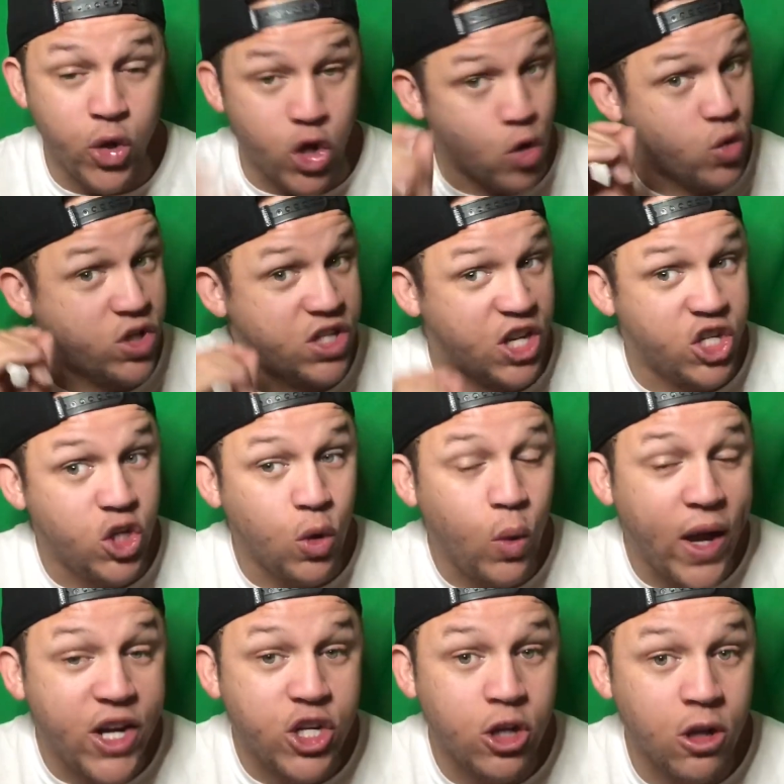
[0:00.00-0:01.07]
use
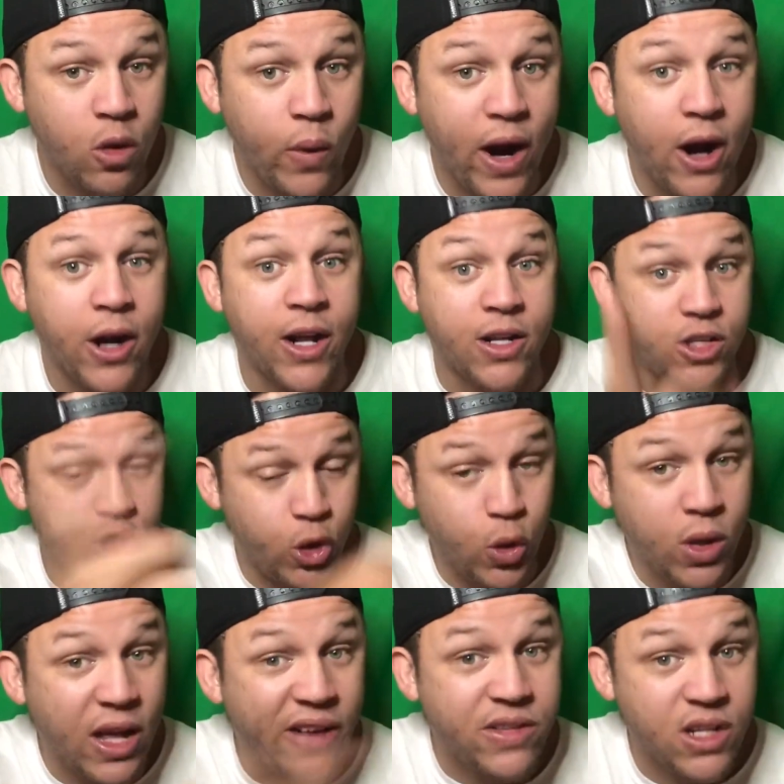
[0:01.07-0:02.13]
situational awareness, 2
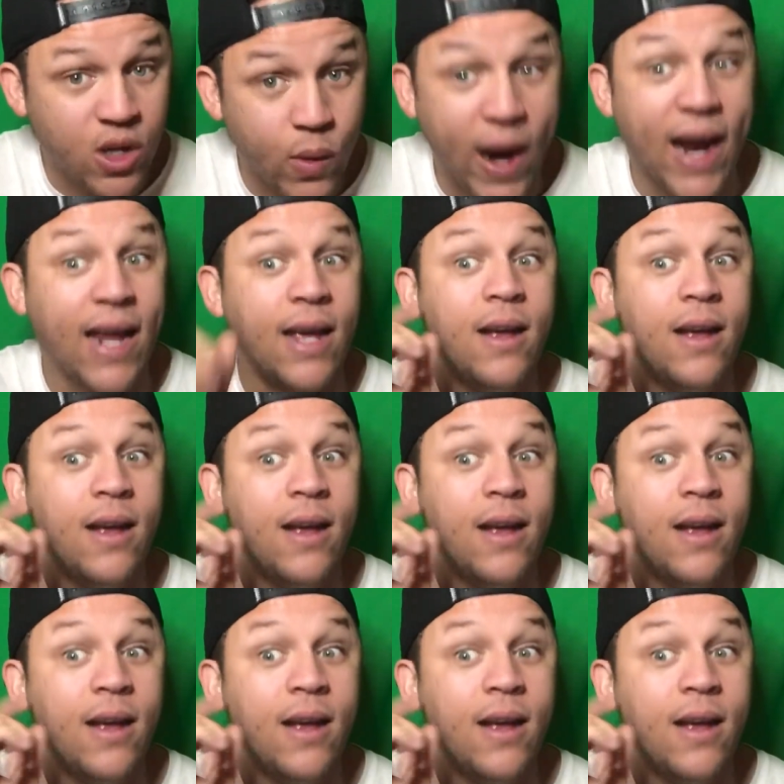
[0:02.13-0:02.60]
lefts and a right.